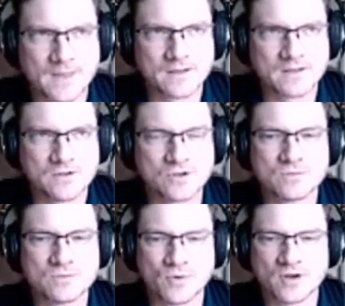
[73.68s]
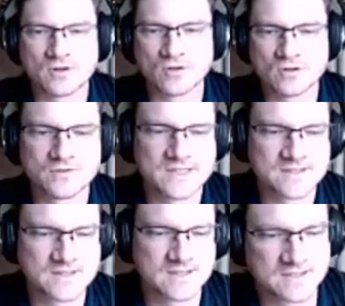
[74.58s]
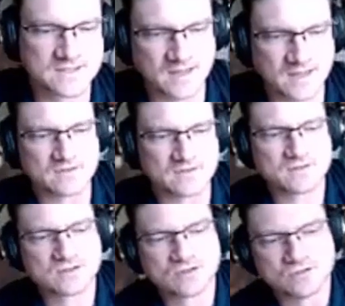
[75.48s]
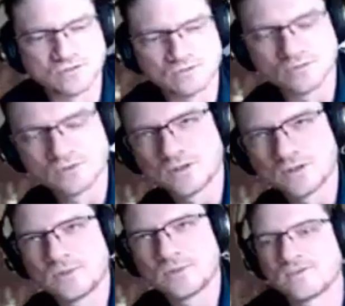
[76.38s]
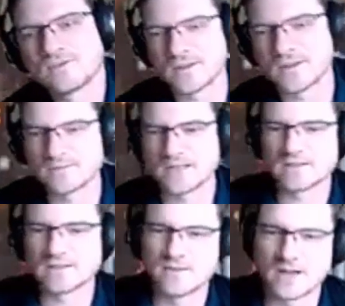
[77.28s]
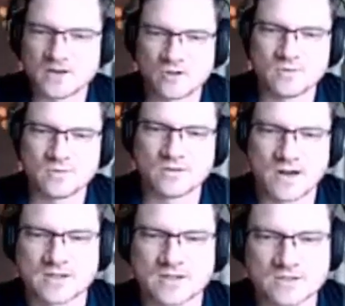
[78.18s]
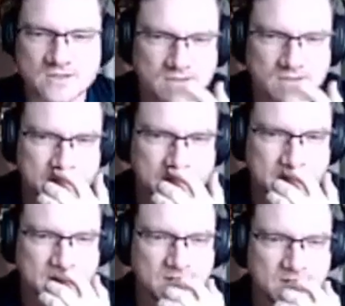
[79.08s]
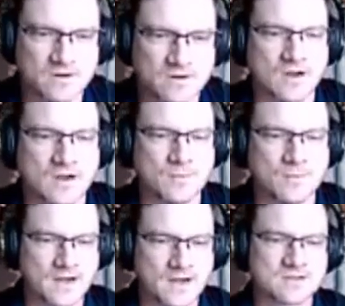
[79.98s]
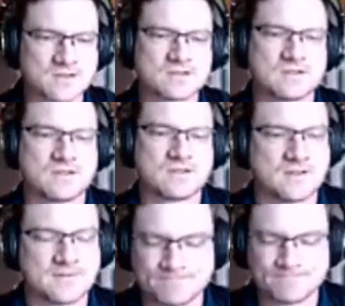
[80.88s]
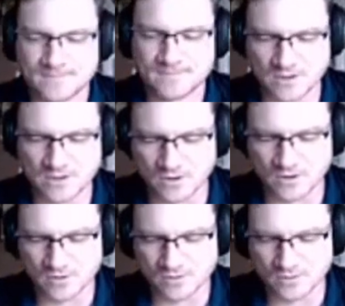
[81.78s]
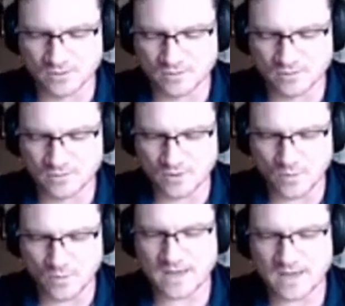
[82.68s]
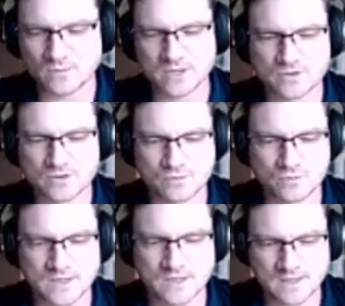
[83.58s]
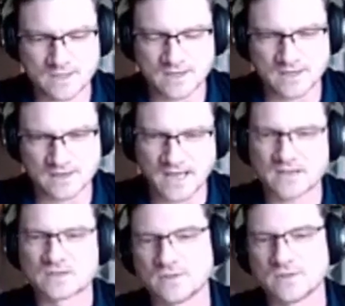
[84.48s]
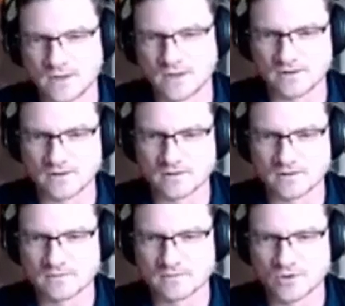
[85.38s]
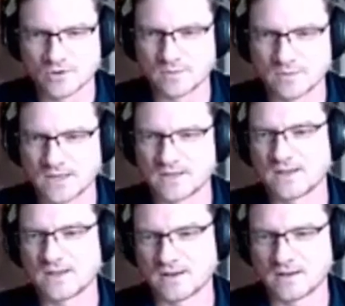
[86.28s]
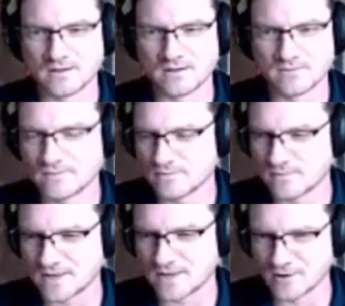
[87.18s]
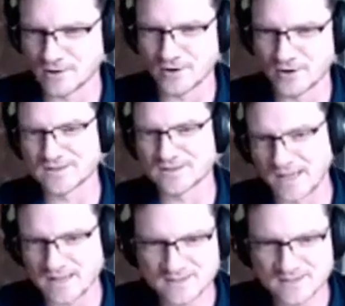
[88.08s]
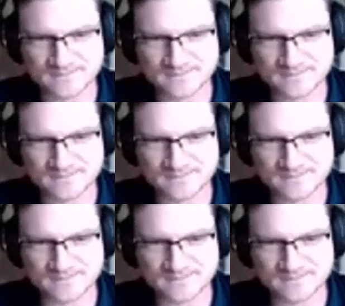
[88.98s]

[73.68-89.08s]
you can boil all of these things down to being fundamentally about human interactions. They're about, the way in which we connect with another human being in a learning space,